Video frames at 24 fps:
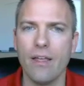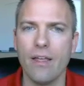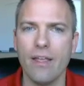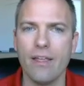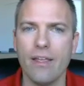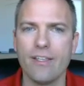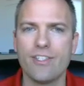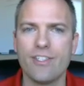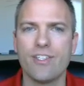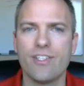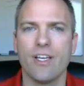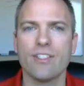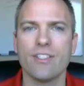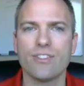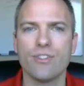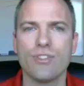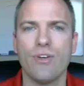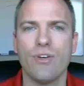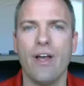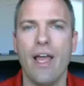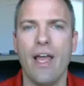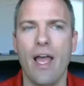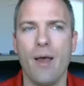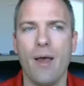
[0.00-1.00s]
it just
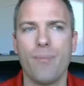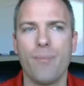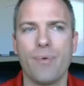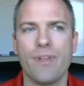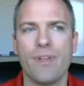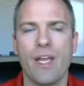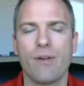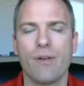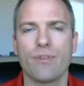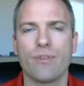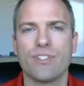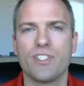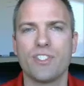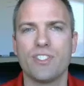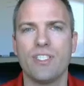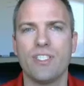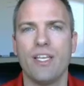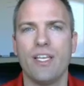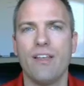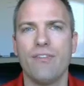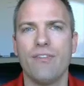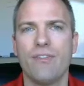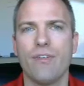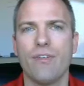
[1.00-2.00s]
so happened I
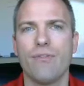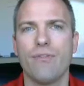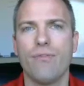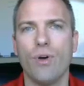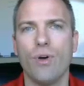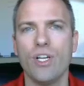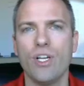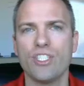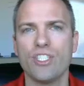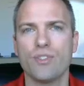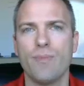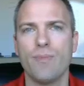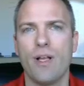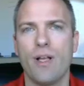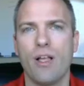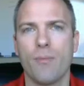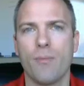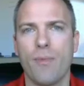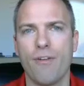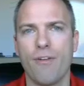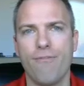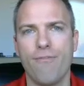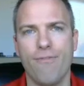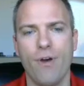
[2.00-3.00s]
received a voicemail
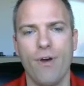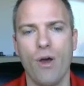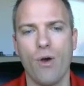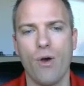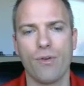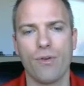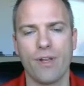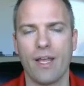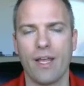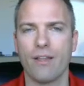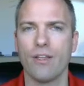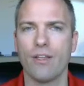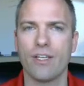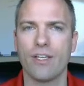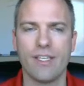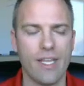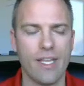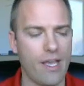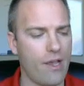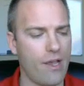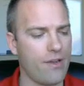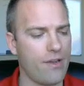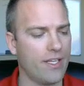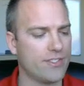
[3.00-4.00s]
on my phone. I looked
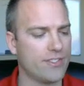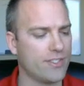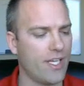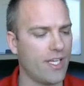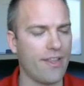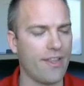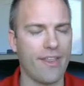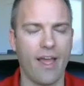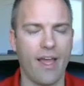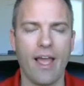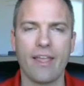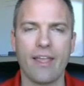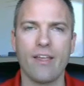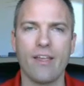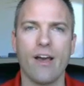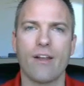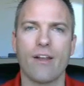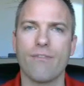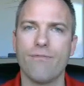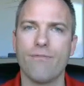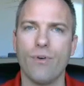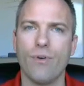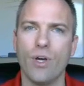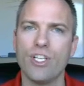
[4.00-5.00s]
down, I saw that I
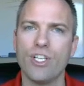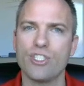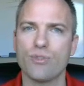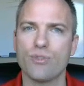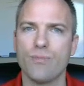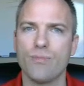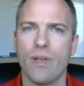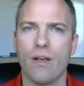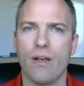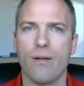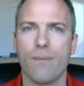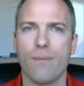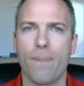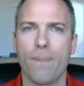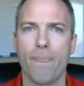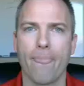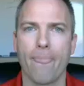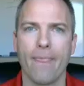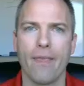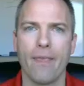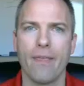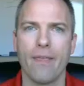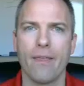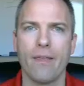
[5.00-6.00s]
got a voicemail,
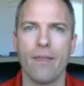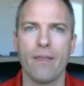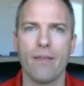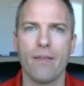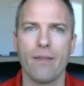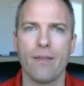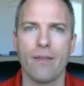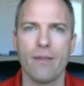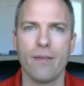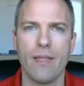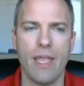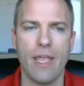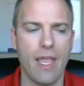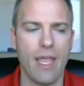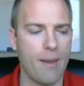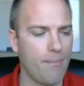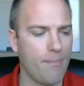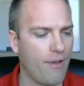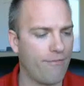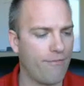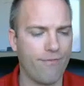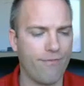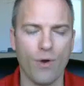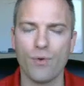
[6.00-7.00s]
and
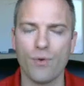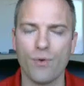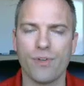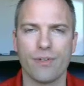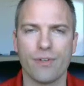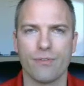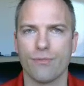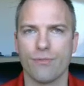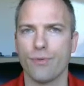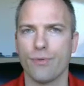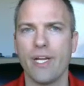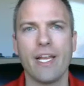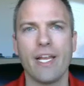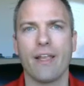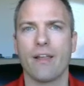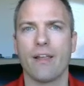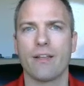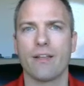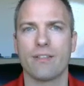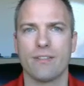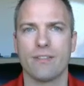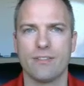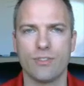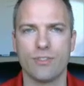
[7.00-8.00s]
my phone didn't
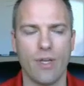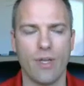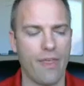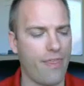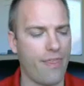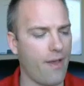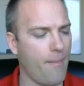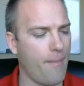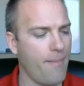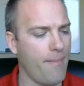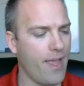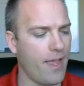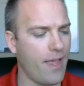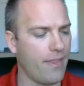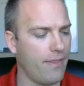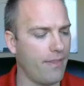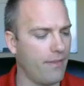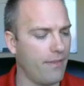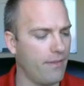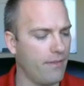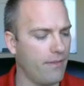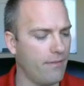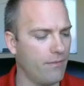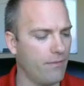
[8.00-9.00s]
ring. So I thought,
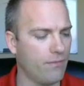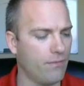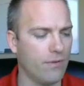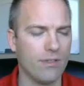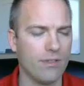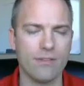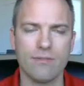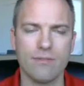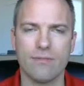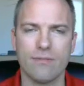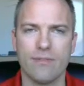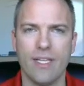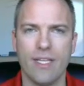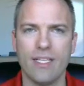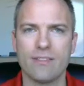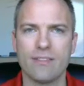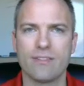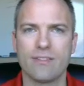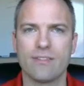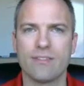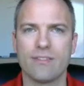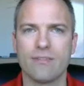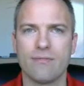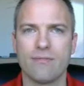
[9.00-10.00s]
man,
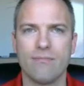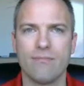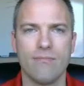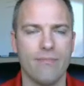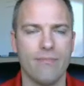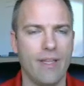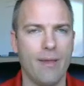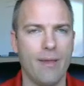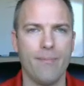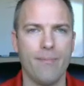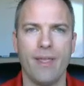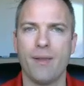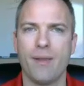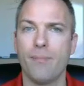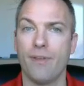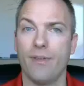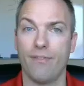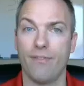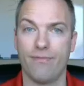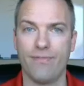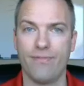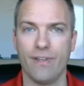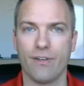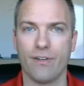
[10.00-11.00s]
that made
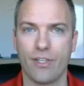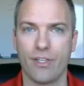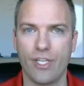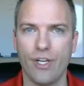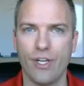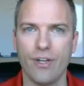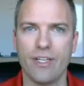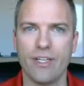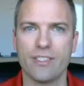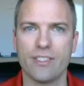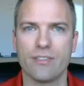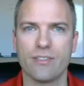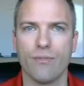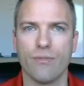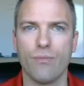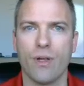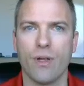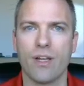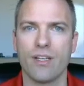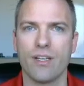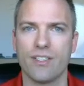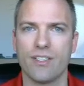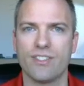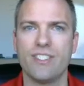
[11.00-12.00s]
me feel curious and
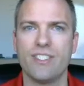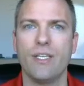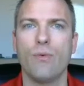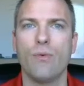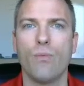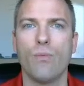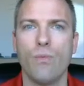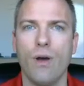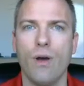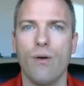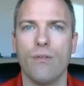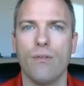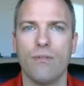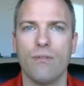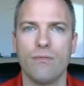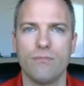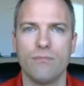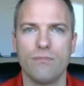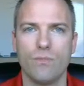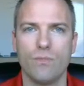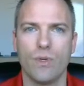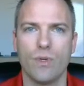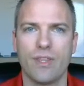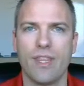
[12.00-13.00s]
wanted to see what
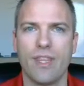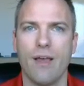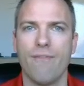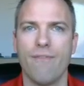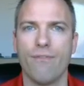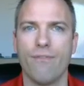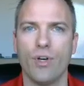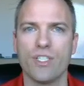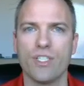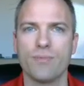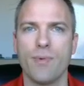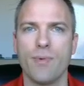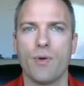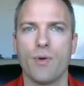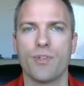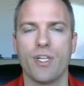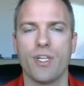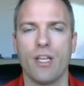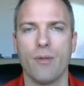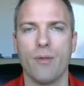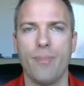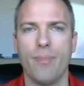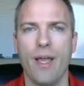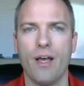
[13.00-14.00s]
that voicemail was
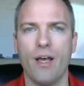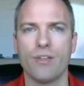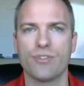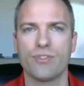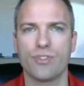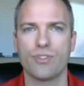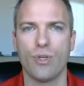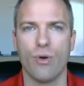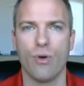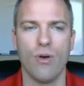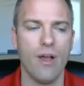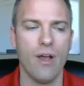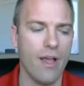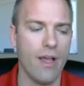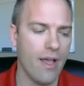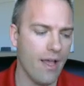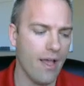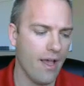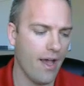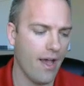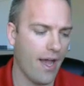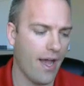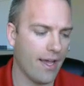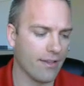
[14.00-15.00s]
all about. So
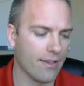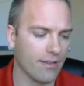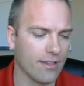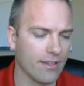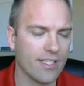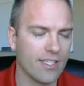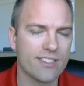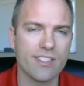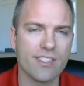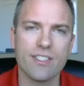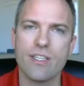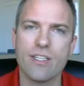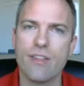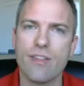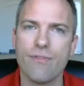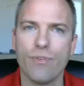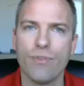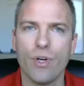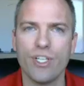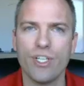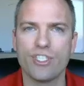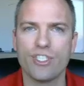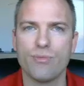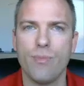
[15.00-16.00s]
I listened to the
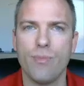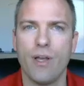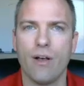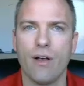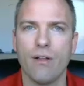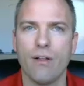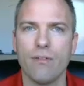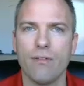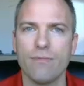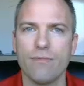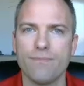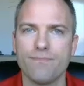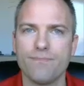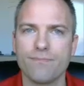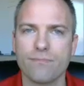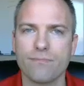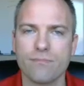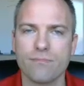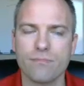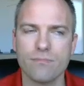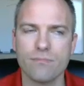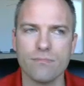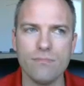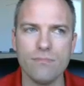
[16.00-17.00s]
voicemail,
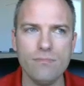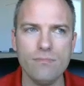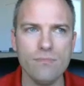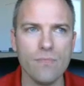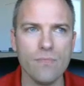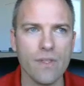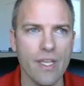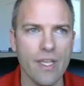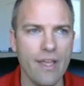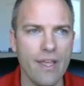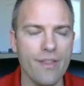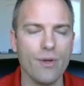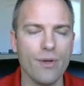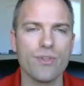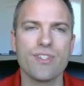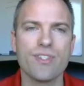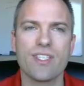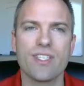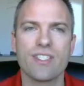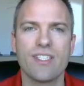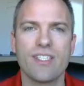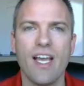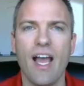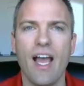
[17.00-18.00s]
and there was
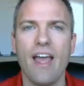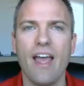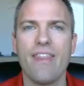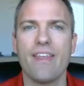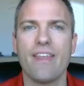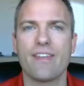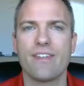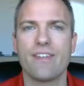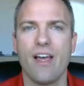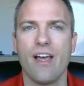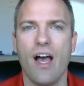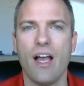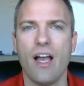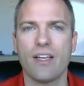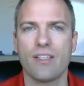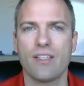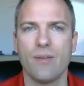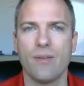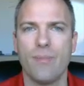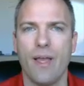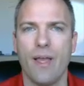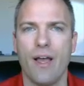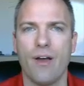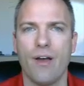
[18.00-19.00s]
this guy that talked
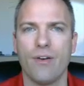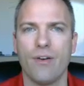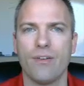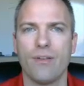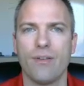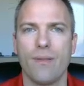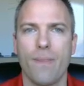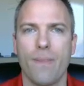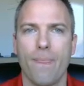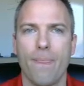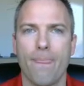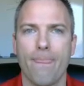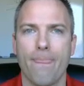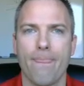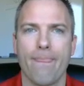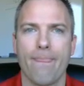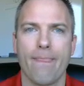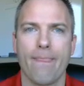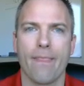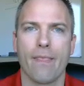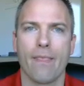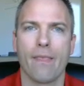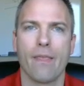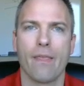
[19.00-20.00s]
about
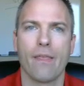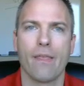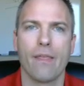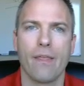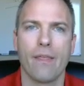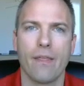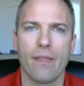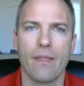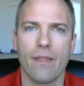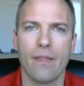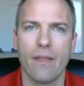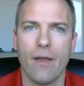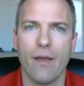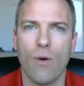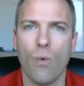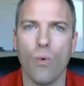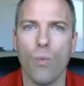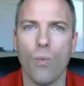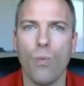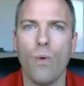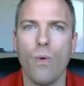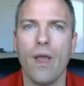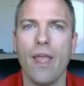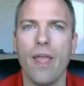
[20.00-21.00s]
a
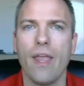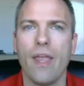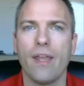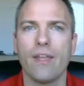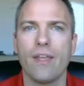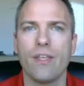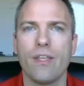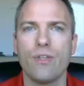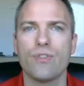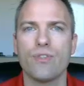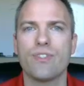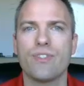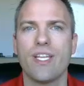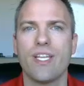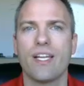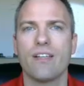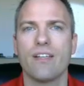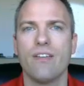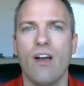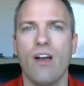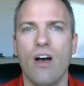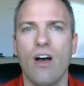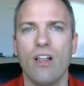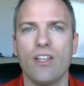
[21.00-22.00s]
way to use
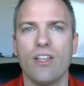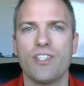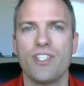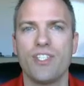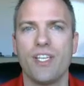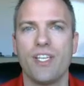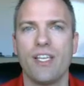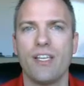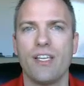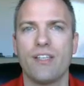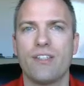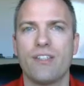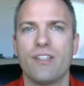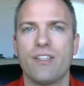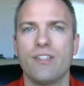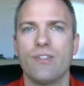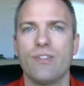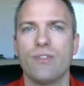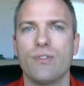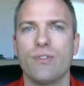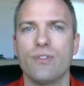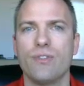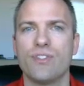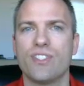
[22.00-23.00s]
technology
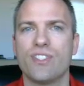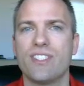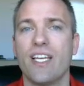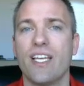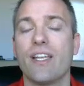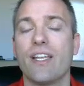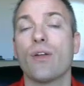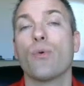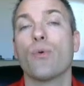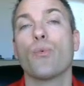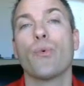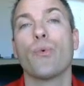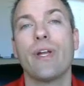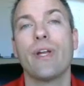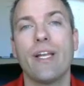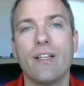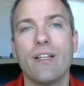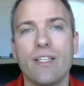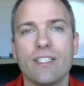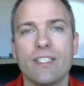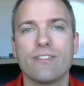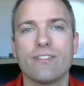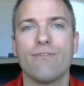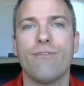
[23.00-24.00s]
to send a
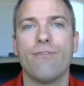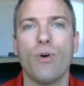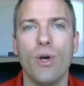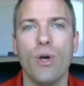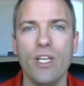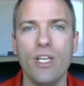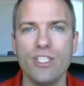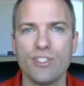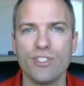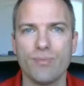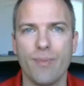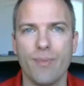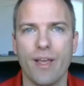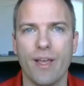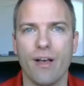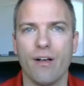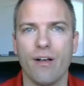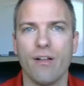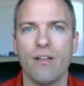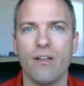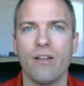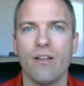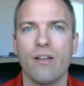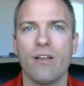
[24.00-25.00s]
ringless
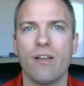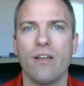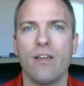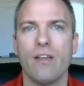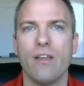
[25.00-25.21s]
voicemail